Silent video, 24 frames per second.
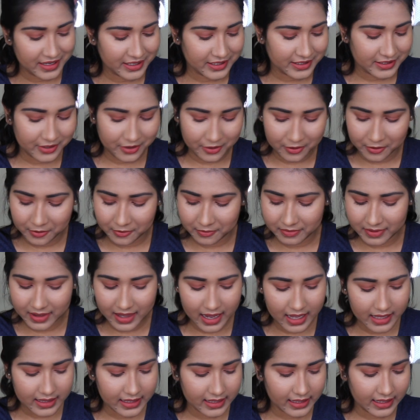So
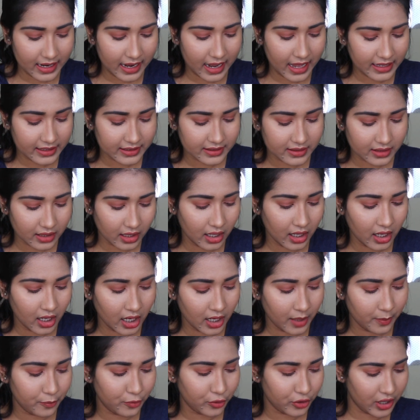yeah, the next
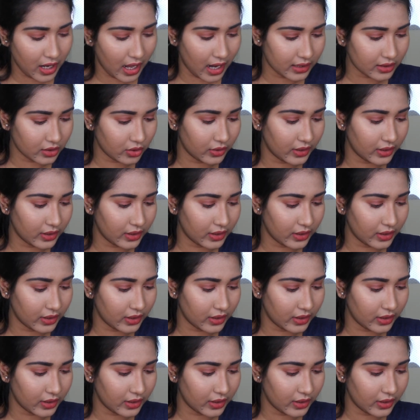product.